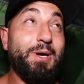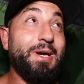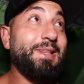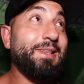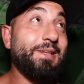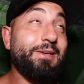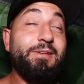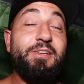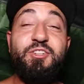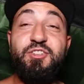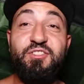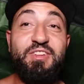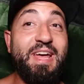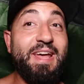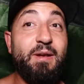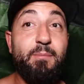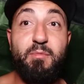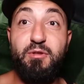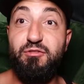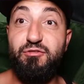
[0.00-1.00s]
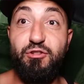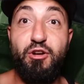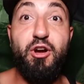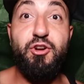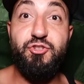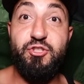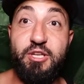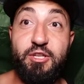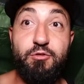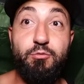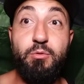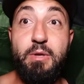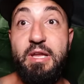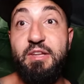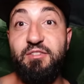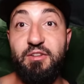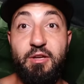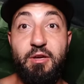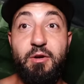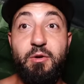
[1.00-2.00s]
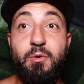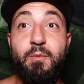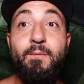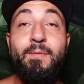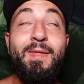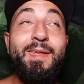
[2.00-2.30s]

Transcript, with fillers: I literally just had a massage like two days ago